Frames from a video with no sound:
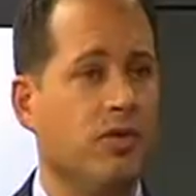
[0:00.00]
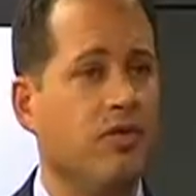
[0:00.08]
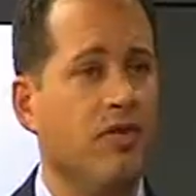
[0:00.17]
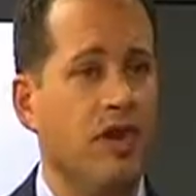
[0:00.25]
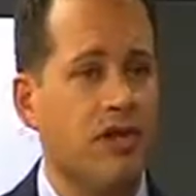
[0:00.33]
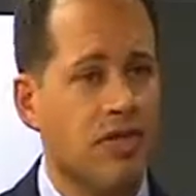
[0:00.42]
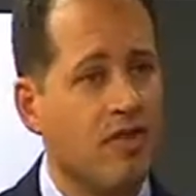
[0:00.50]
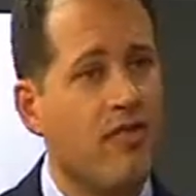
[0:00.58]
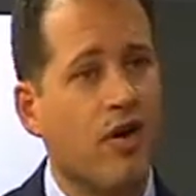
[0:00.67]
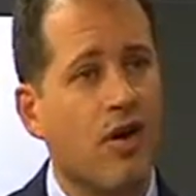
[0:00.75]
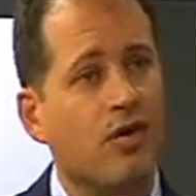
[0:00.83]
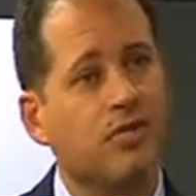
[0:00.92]
It was very
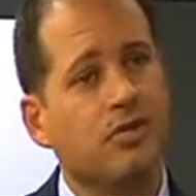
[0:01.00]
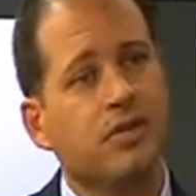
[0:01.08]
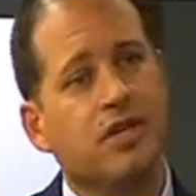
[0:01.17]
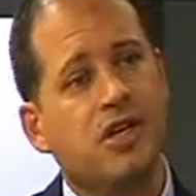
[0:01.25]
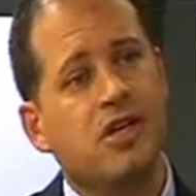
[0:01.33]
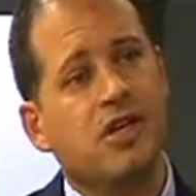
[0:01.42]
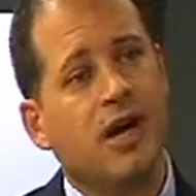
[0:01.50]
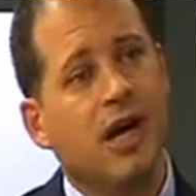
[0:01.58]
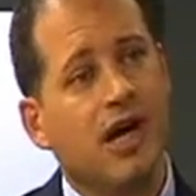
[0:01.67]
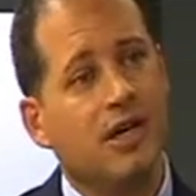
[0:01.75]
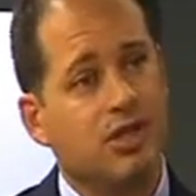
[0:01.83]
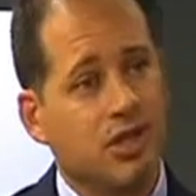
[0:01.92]
difficult
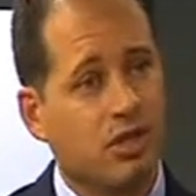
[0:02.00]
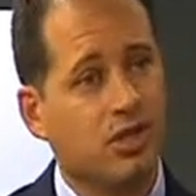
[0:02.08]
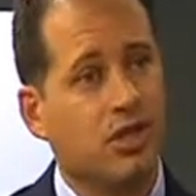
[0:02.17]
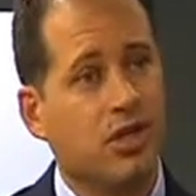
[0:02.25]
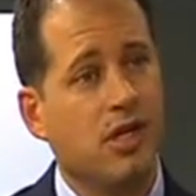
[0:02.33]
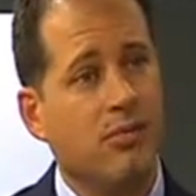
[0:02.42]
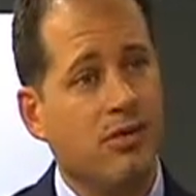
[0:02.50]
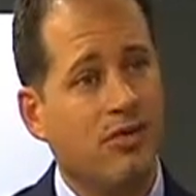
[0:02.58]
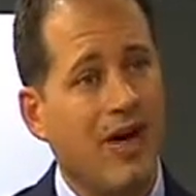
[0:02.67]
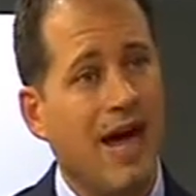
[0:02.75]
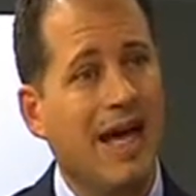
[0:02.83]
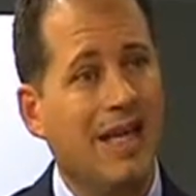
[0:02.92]
uh, surgically to
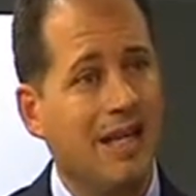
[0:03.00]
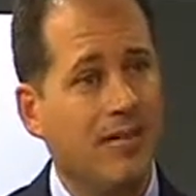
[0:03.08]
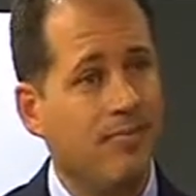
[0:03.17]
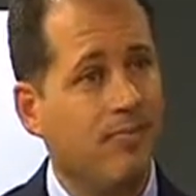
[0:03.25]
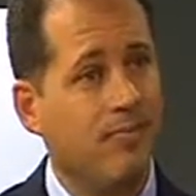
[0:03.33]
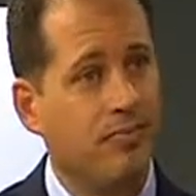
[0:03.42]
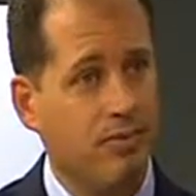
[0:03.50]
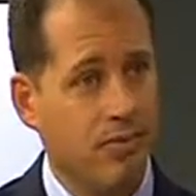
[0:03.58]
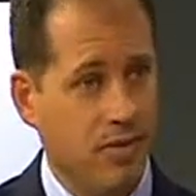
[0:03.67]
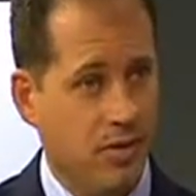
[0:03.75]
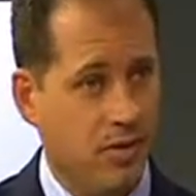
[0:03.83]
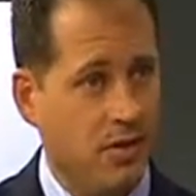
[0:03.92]
provide,
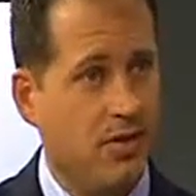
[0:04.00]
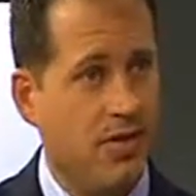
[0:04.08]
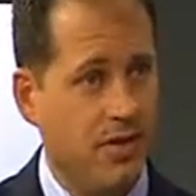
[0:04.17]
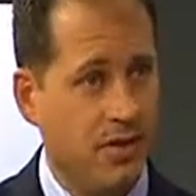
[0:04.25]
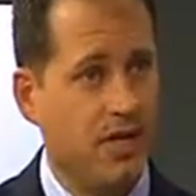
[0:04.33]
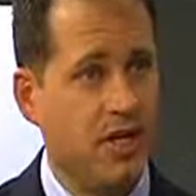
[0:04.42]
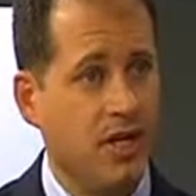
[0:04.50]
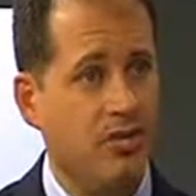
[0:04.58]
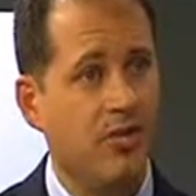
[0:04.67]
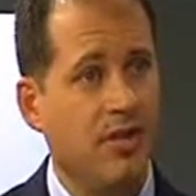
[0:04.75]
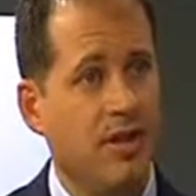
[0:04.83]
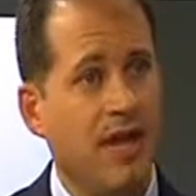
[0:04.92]
you know,
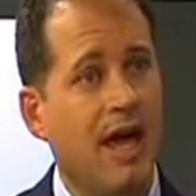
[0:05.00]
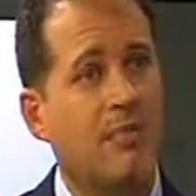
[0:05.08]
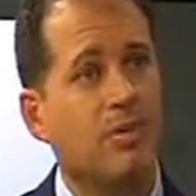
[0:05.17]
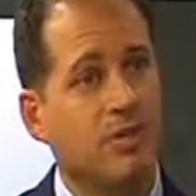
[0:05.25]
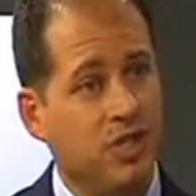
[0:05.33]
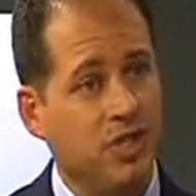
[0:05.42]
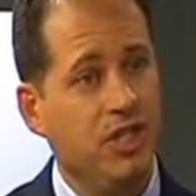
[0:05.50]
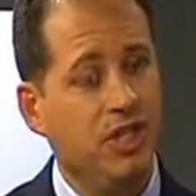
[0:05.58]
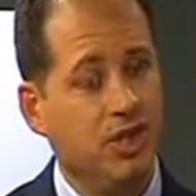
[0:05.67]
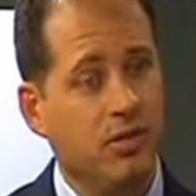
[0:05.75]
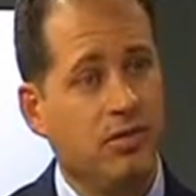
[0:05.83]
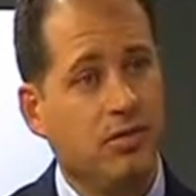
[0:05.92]
that
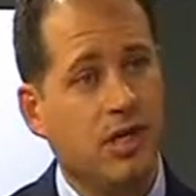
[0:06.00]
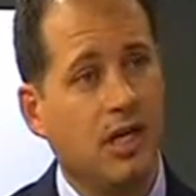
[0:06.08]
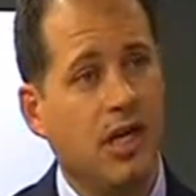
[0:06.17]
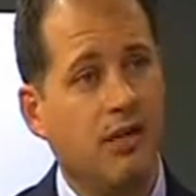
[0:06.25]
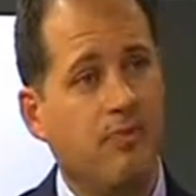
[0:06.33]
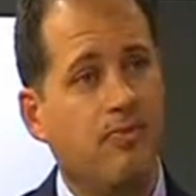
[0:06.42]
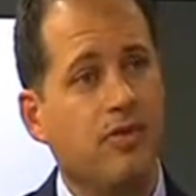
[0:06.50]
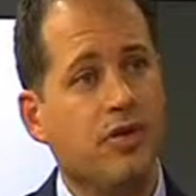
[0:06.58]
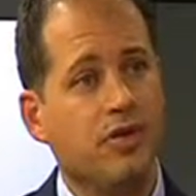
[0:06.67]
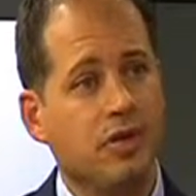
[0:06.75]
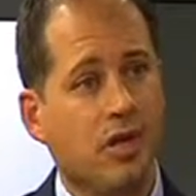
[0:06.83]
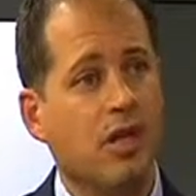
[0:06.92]
procedure. Um,
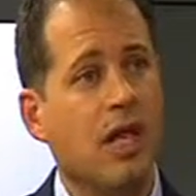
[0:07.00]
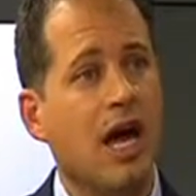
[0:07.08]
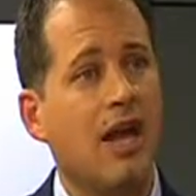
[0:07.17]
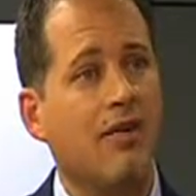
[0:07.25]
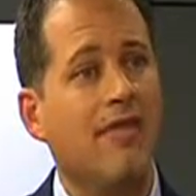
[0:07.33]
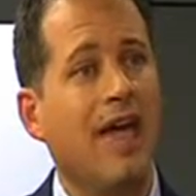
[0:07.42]
it took a lot of